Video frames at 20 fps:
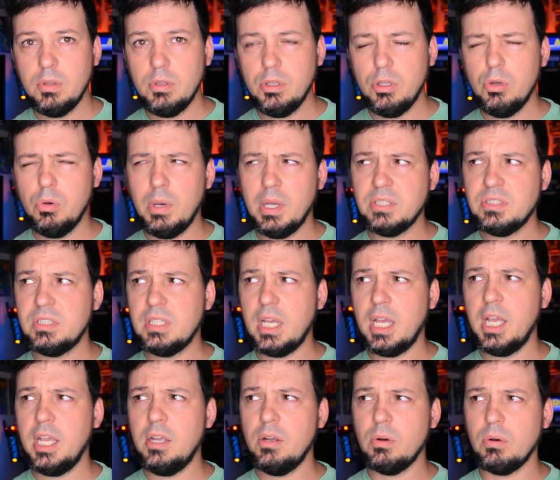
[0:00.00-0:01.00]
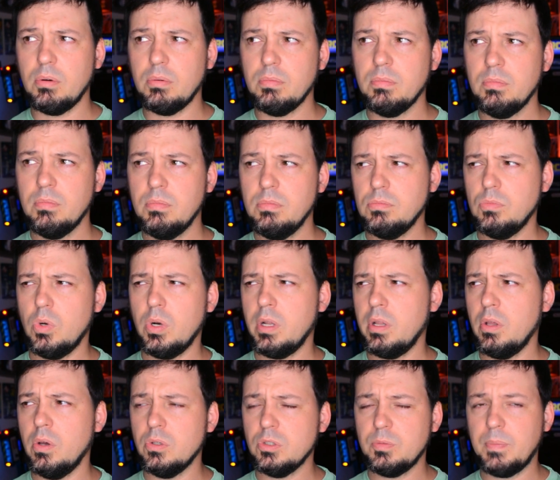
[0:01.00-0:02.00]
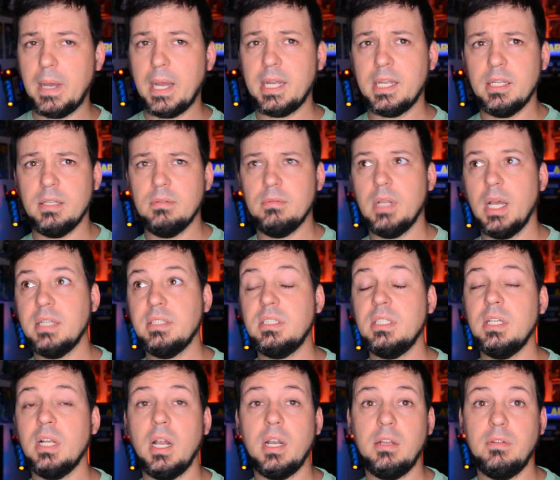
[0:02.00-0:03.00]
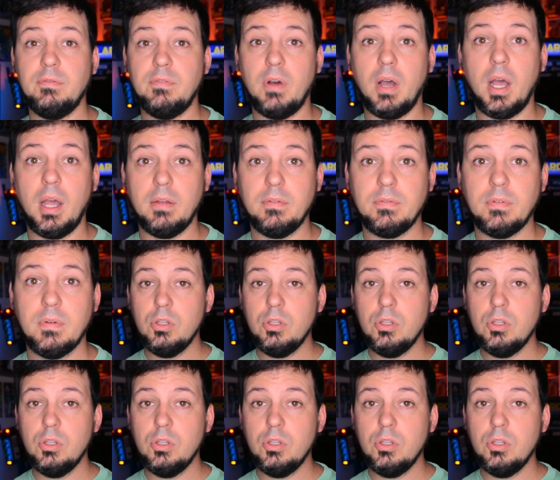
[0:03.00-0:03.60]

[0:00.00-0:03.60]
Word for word: USA or one of those back in 1995.